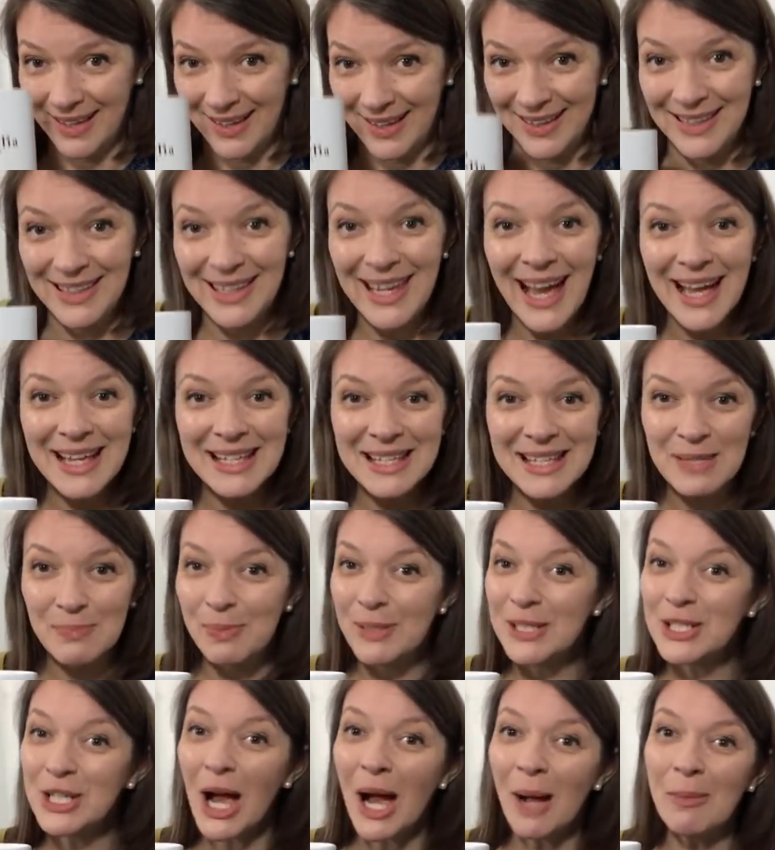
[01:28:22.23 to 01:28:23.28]
Yes,
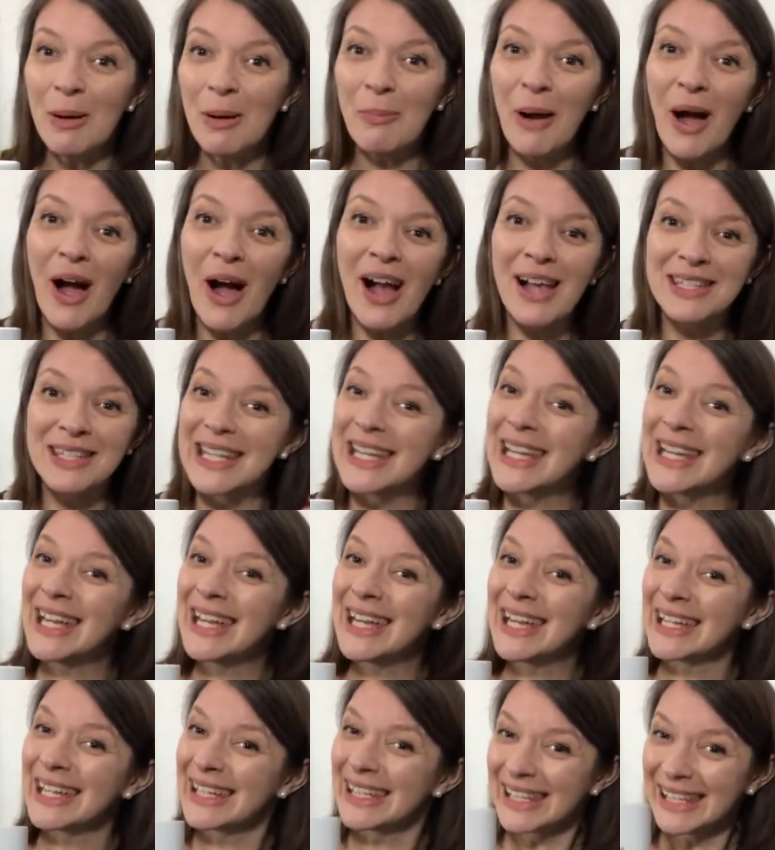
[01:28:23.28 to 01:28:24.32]
pyjama
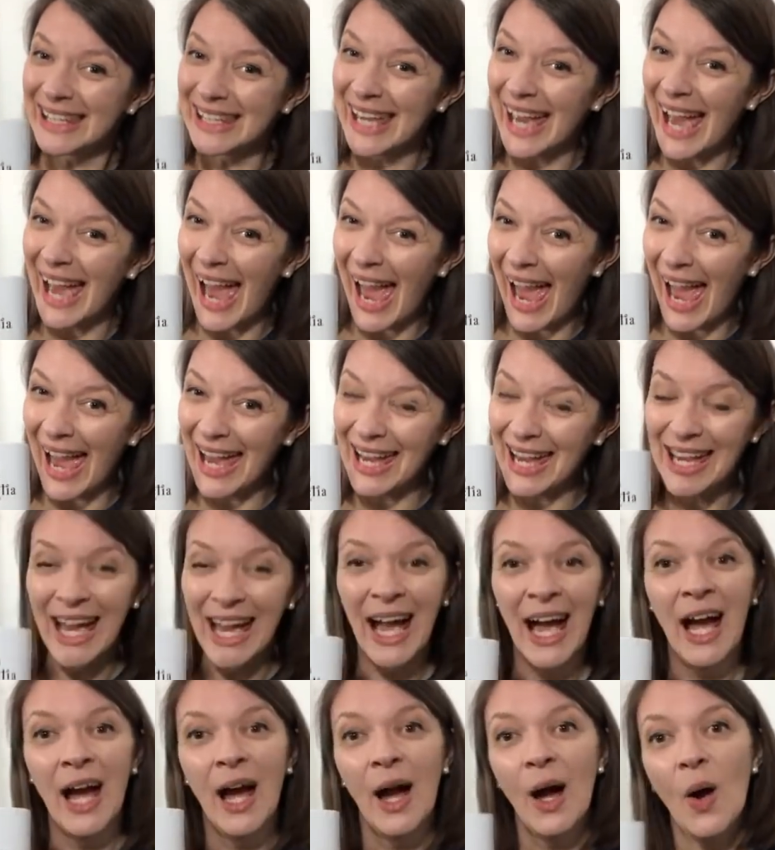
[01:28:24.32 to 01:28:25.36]
party! Yay!
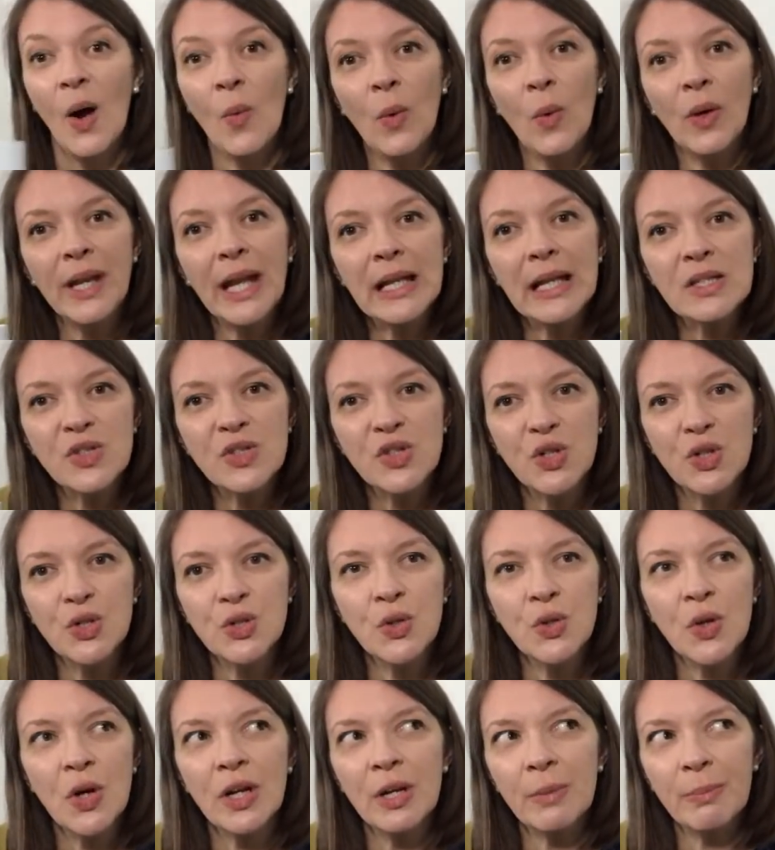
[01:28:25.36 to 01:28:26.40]
What else do you
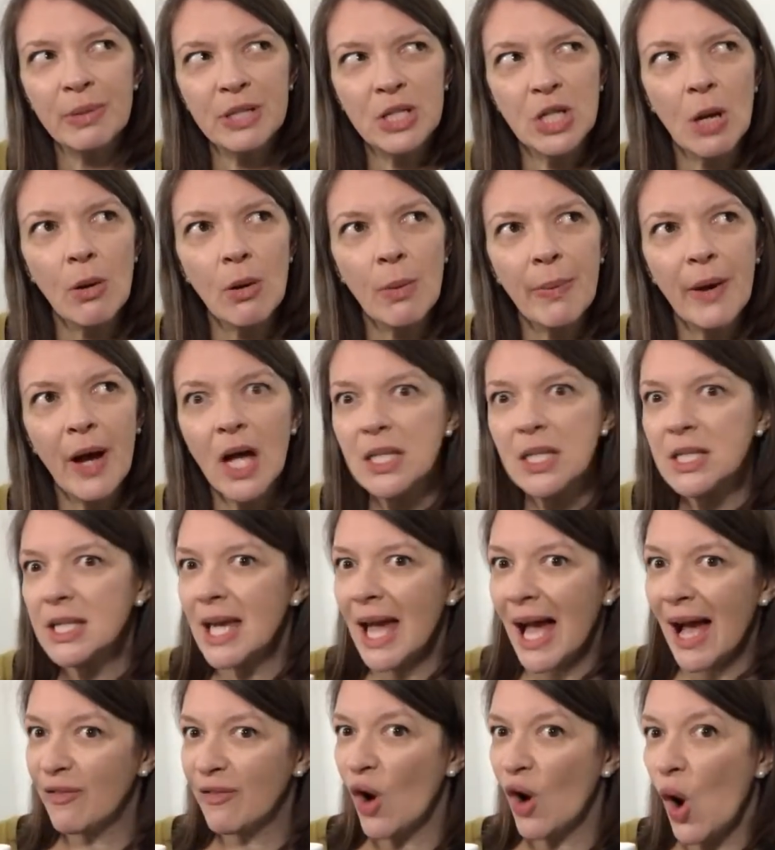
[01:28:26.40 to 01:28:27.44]
do on a pyjama party?
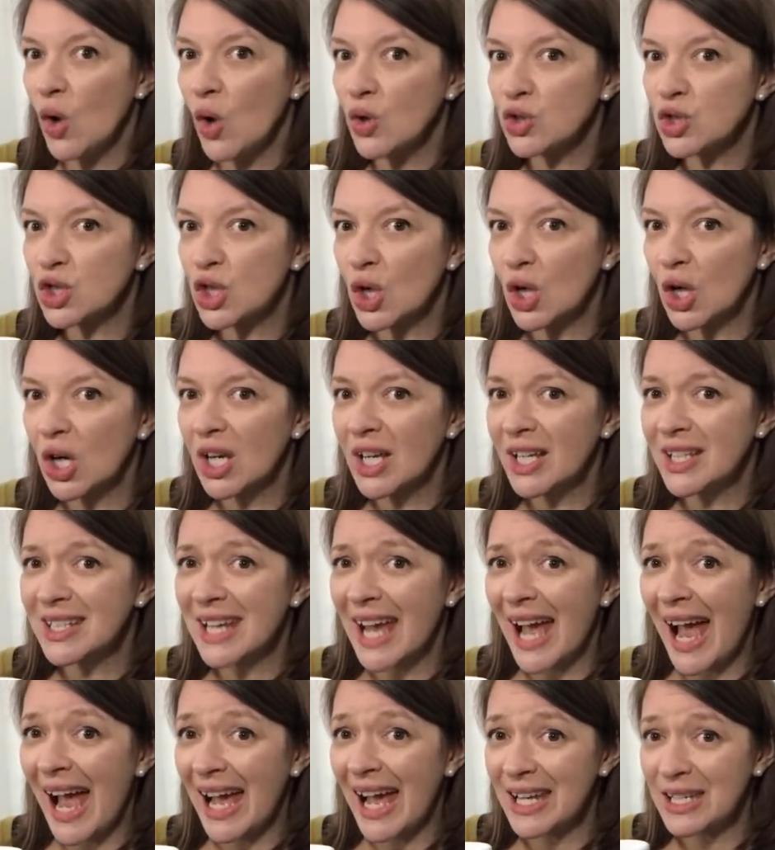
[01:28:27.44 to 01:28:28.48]
Have hot chocolate
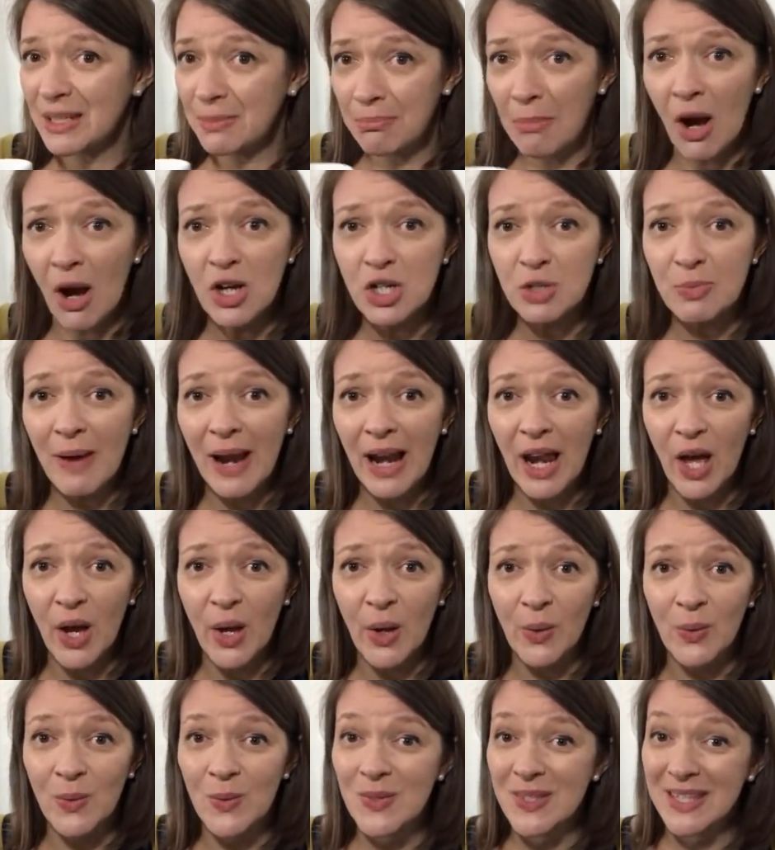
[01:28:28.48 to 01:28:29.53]
and
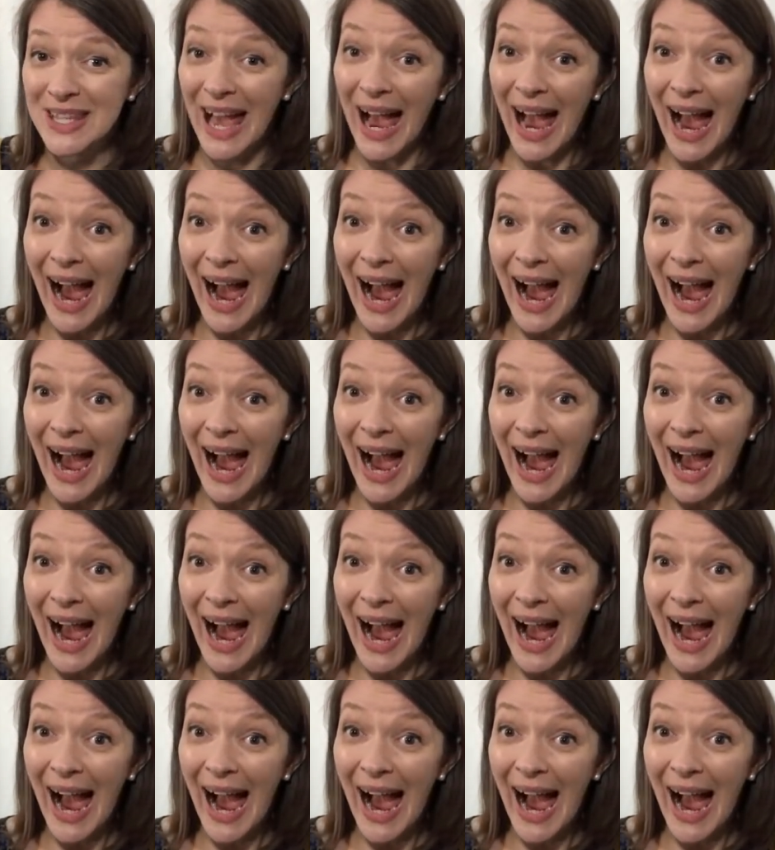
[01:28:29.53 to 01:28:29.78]
marshmallows.